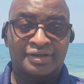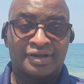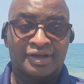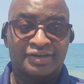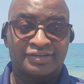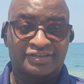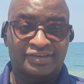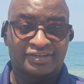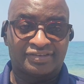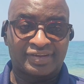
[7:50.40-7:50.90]

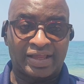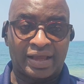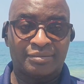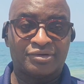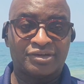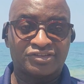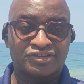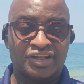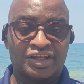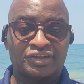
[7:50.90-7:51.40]
is
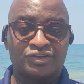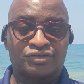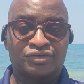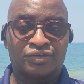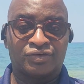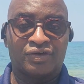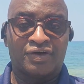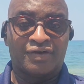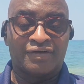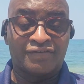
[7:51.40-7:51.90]
established
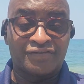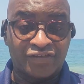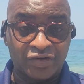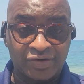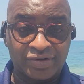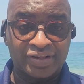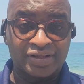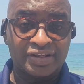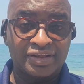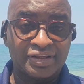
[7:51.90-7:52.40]
into
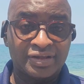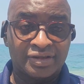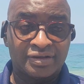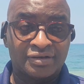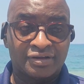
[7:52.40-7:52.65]
40